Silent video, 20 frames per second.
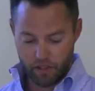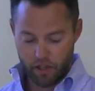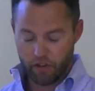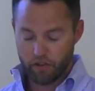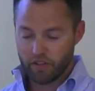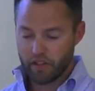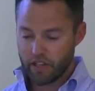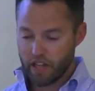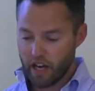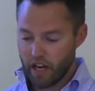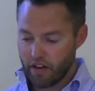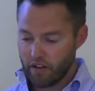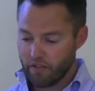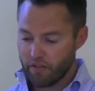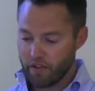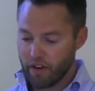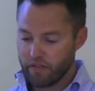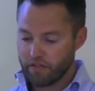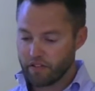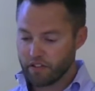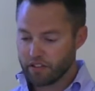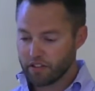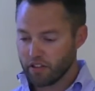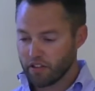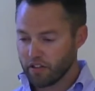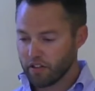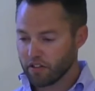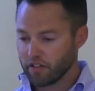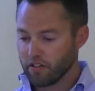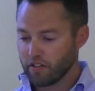going to that reference
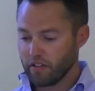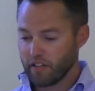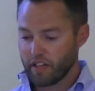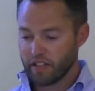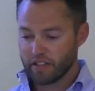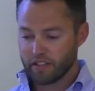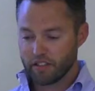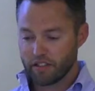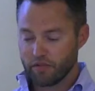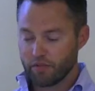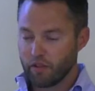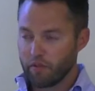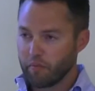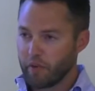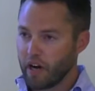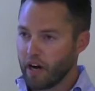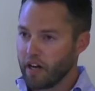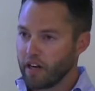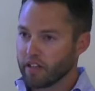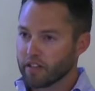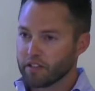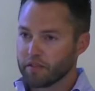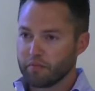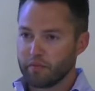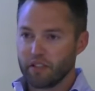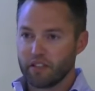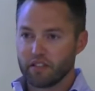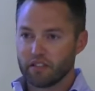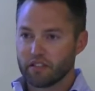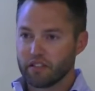article, I see robotics
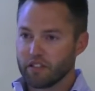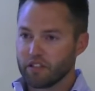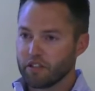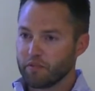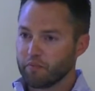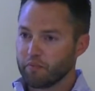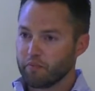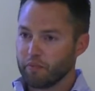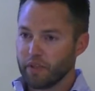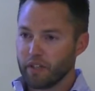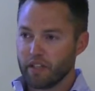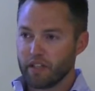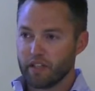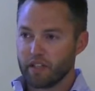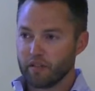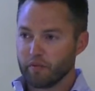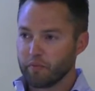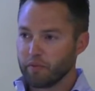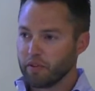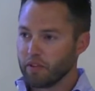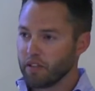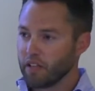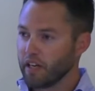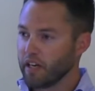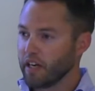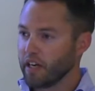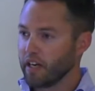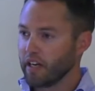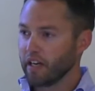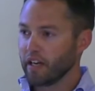being such a big
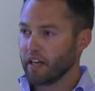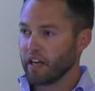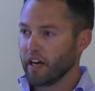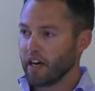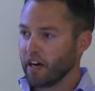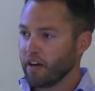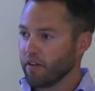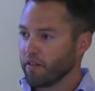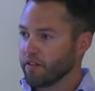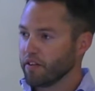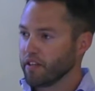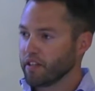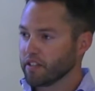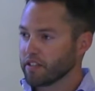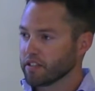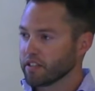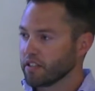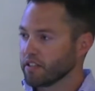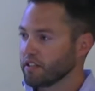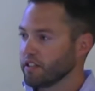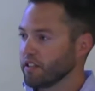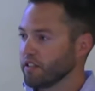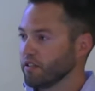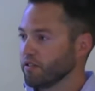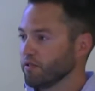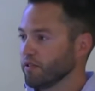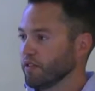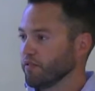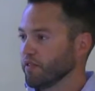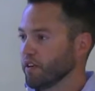play in how things
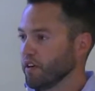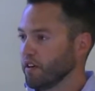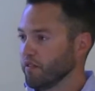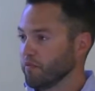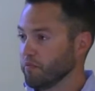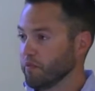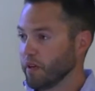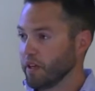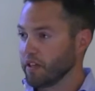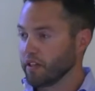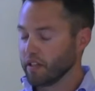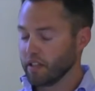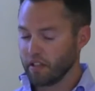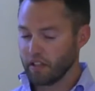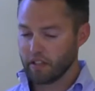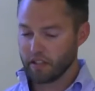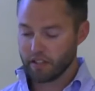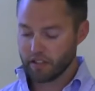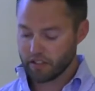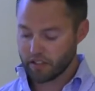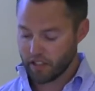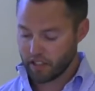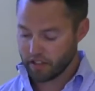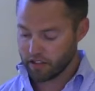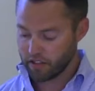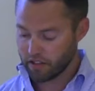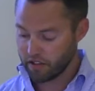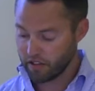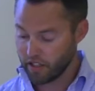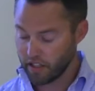continue to evolve in this
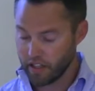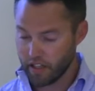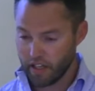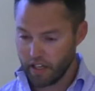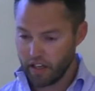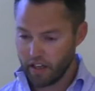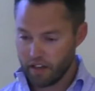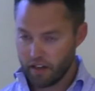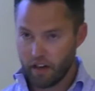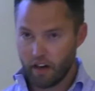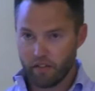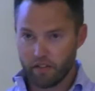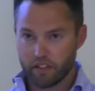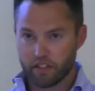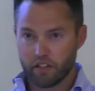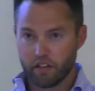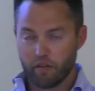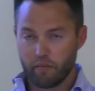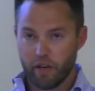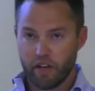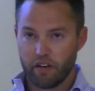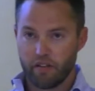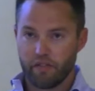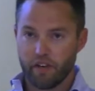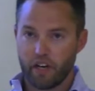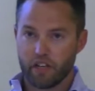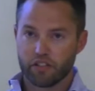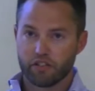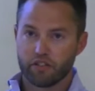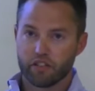sector and obviously our
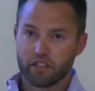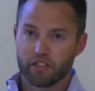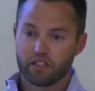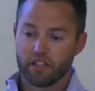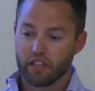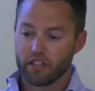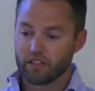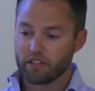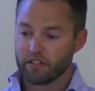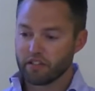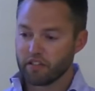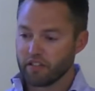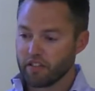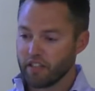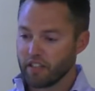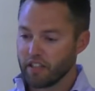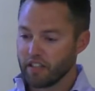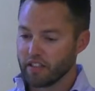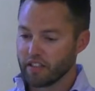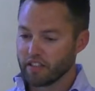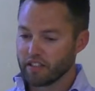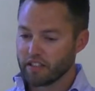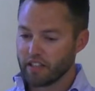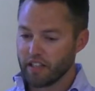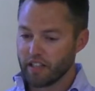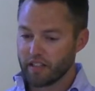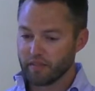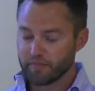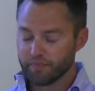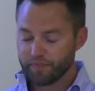manufacturing sector in the
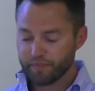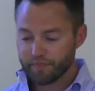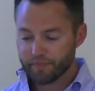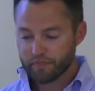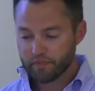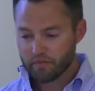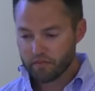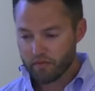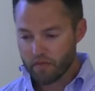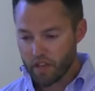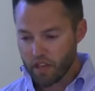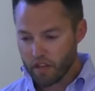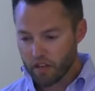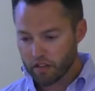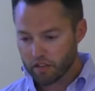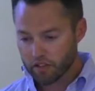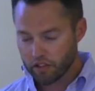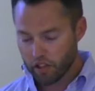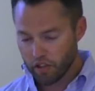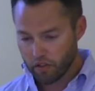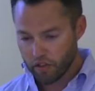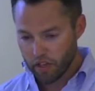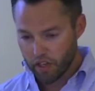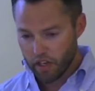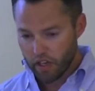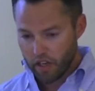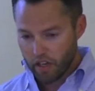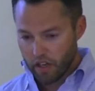state. So